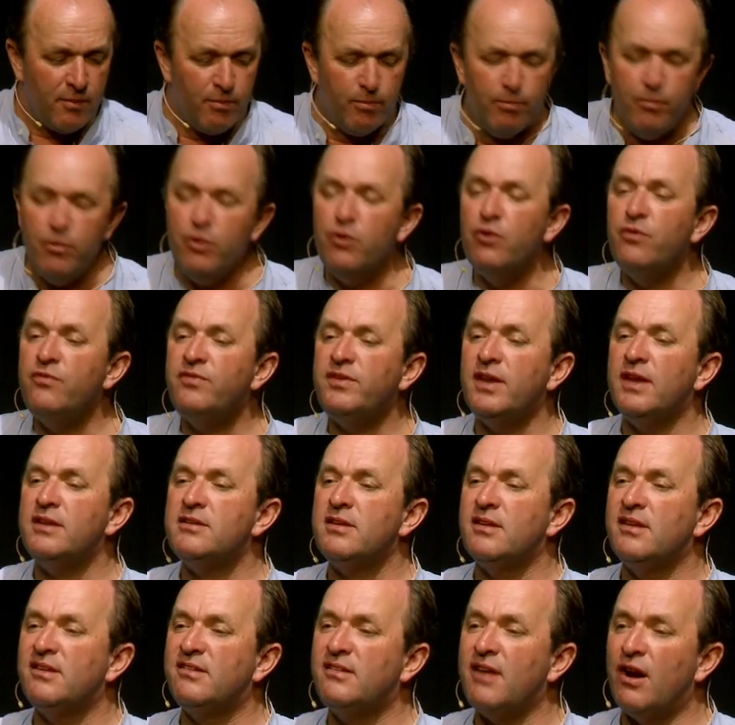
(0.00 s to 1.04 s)
moved
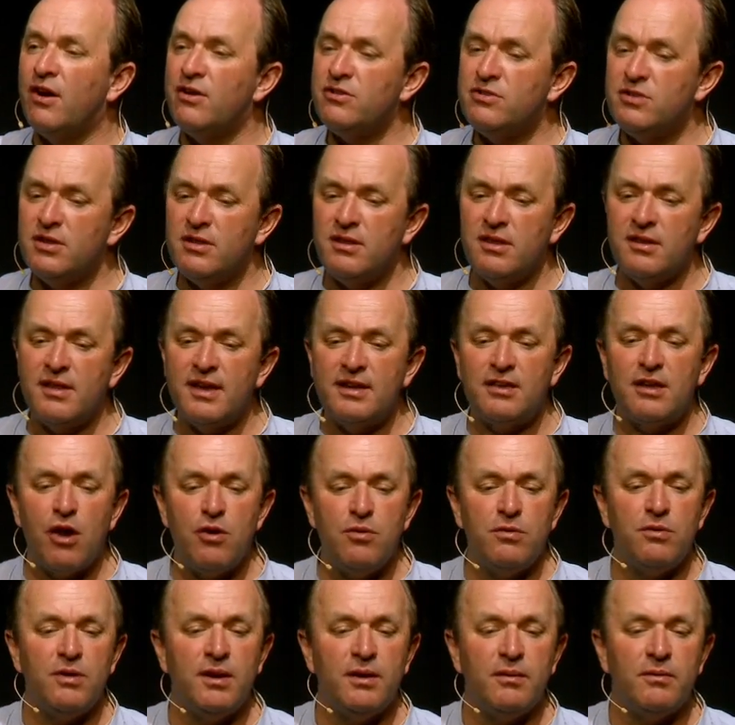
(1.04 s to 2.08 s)
into this territory that they
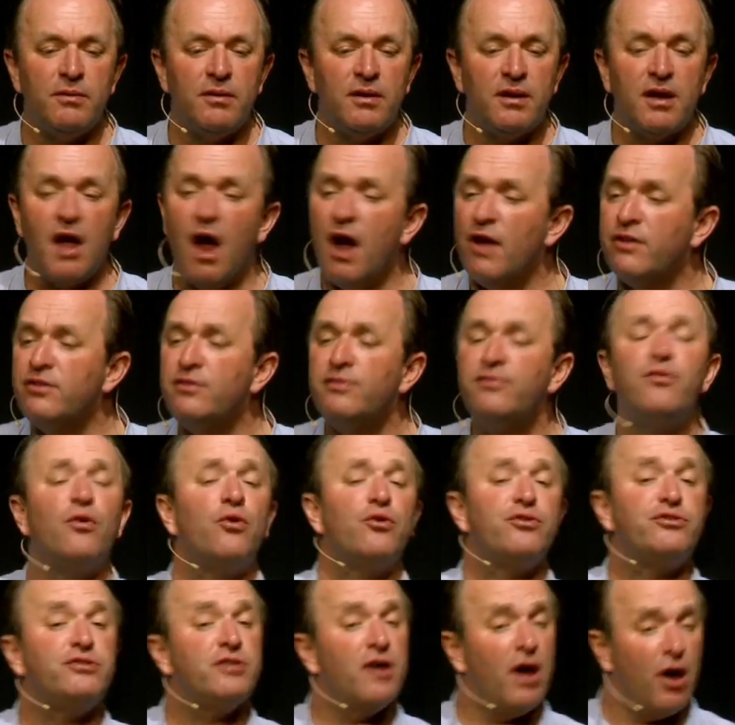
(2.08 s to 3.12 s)
don't, can't
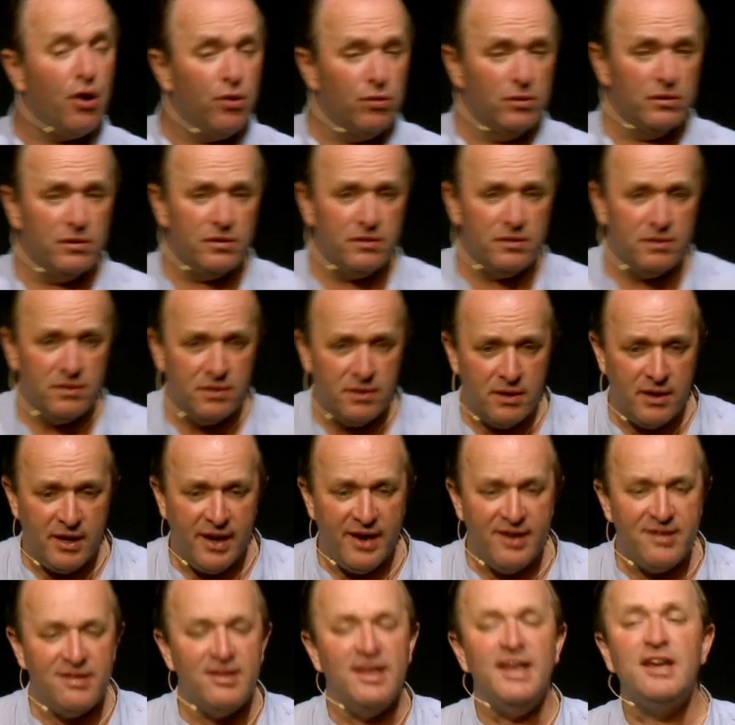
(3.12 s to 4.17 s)
afford to hold.
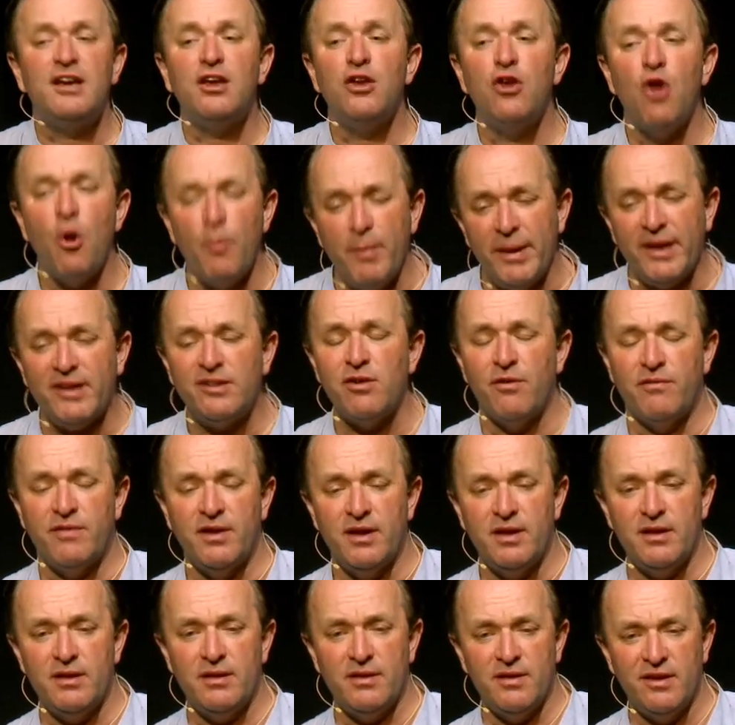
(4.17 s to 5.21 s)
It's the economics of
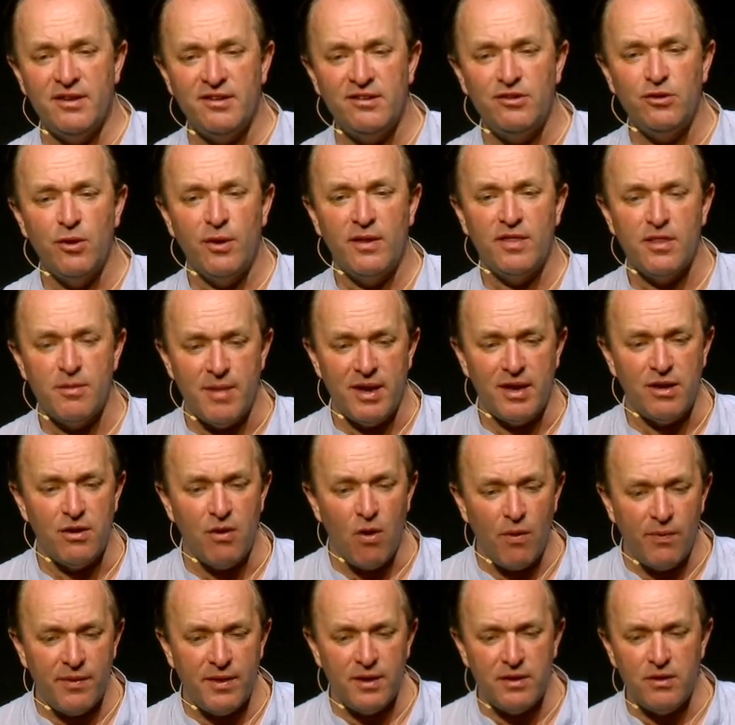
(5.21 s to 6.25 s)
it that's doing them in,
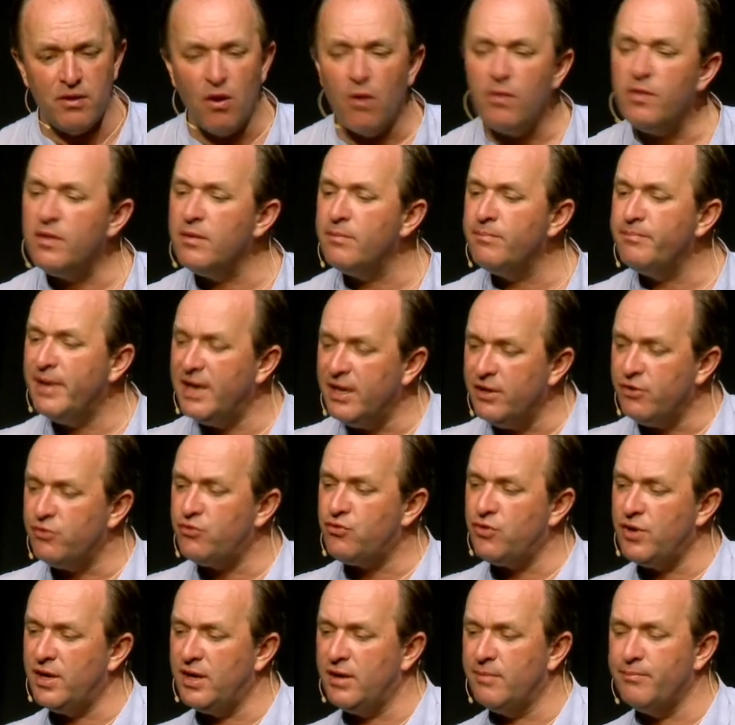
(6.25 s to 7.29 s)
not the, not the
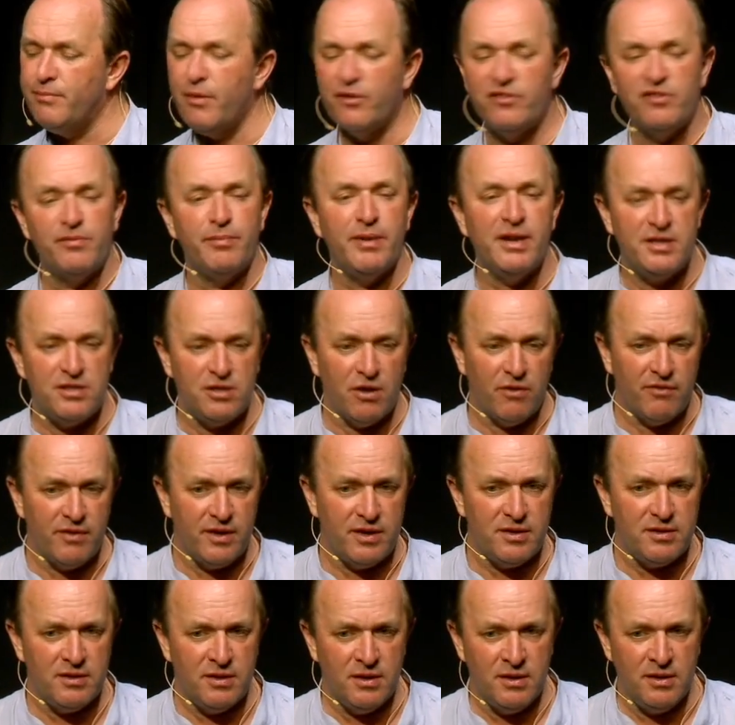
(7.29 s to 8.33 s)
military impossibility of
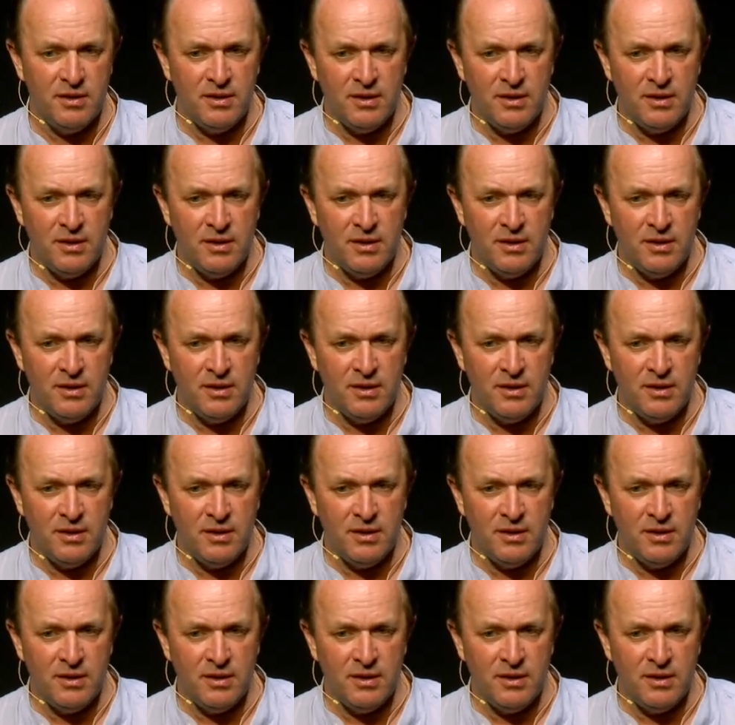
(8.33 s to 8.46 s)
it,